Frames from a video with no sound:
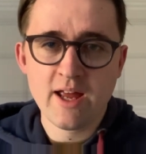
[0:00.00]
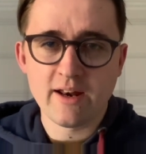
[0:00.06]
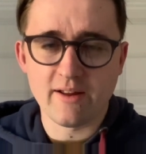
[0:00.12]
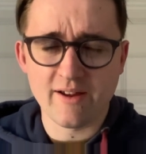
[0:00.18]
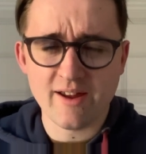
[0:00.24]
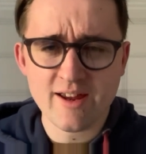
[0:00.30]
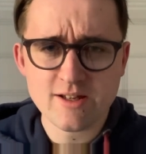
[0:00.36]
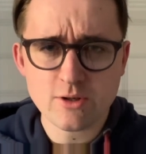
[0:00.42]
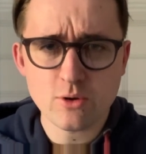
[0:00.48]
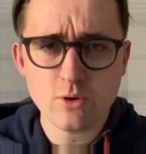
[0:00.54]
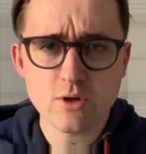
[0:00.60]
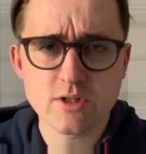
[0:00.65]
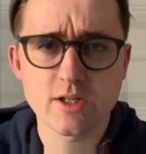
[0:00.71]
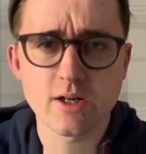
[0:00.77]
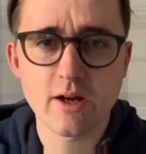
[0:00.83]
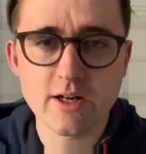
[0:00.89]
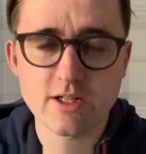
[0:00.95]
Now, he is a
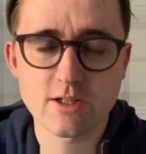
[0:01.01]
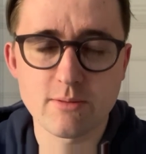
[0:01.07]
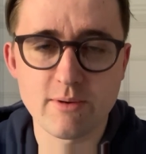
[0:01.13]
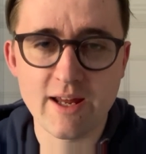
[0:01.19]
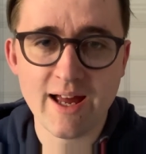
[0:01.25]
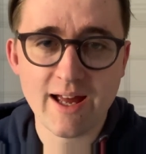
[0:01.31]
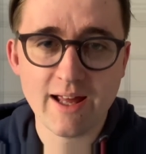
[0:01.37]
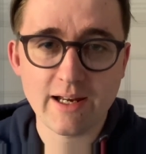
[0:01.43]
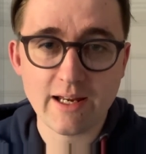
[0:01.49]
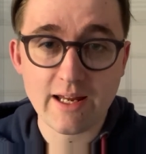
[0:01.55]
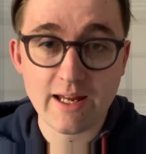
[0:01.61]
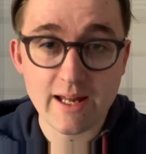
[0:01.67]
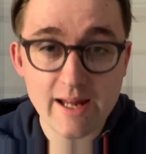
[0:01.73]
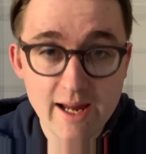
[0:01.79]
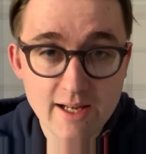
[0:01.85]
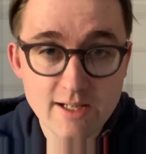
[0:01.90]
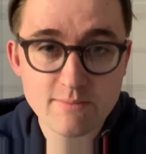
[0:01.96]
horse who likes to be handy.
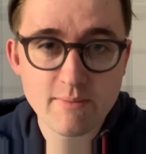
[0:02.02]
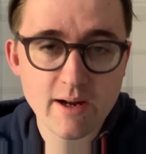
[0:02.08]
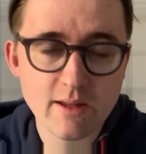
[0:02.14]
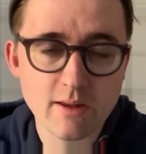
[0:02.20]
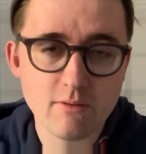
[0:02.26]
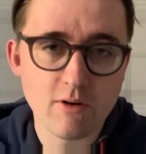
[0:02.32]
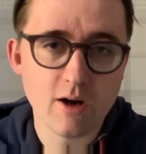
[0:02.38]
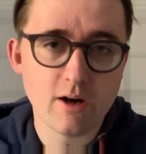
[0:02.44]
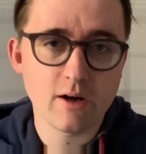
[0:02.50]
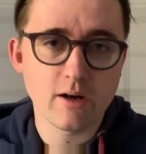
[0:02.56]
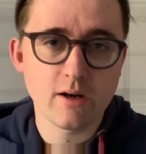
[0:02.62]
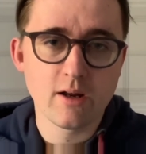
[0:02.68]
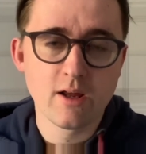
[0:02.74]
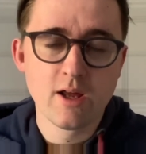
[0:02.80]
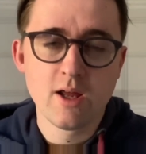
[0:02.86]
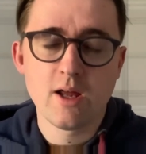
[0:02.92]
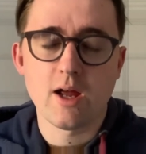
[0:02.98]
He has made the run in